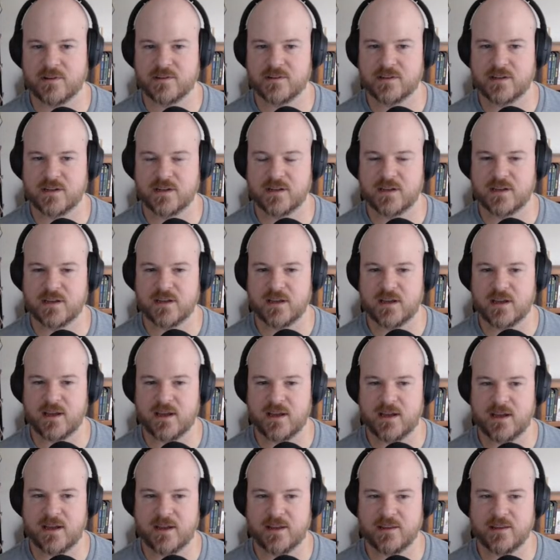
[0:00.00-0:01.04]

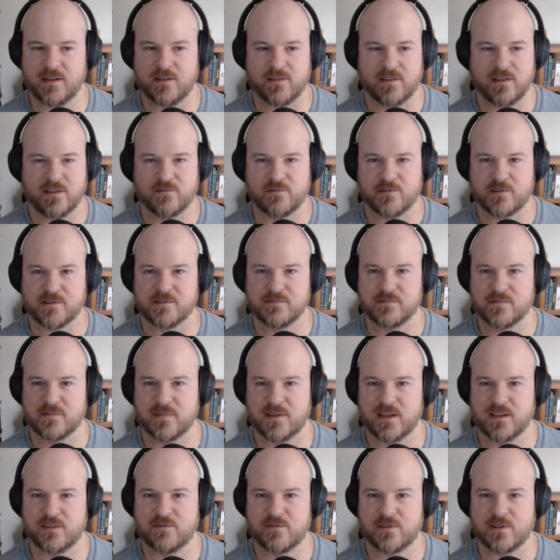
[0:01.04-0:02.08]
No, that's for the
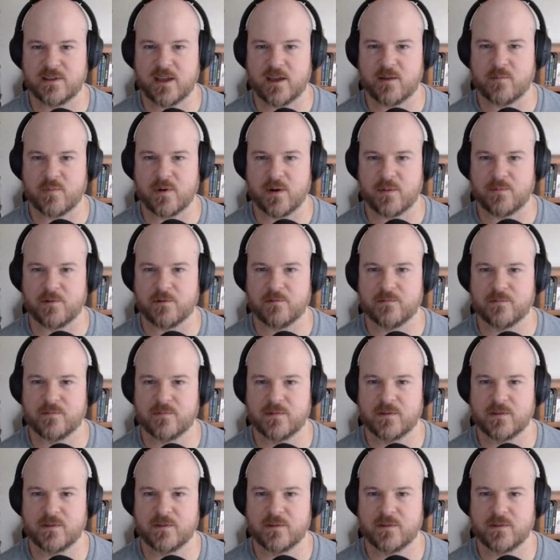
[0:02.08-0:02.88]
town proper.